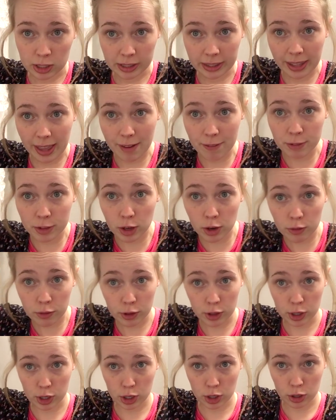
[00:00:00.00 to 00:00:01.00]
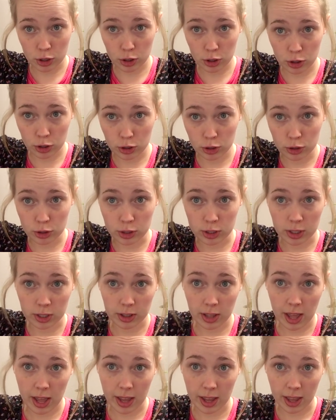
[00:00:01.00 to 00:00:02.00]
leftover curls,
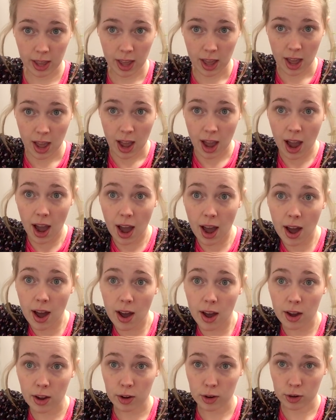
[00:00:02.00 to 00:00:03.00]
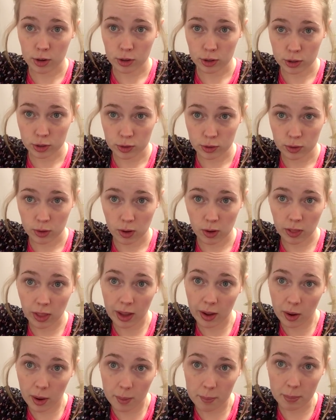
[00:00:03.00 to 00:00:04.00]
like curls
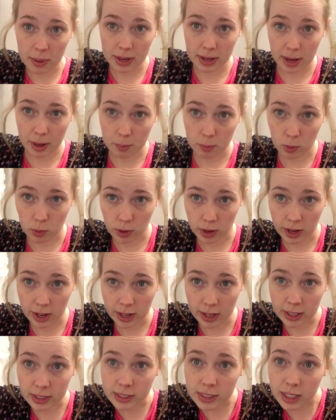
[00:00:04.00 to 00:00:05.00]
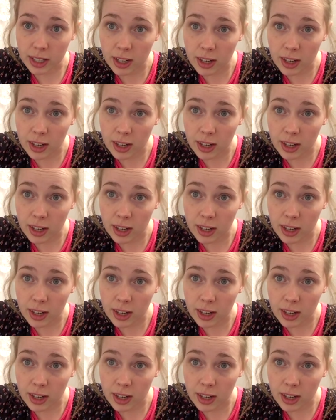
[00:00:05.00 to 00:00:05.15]
like on Monday mornings.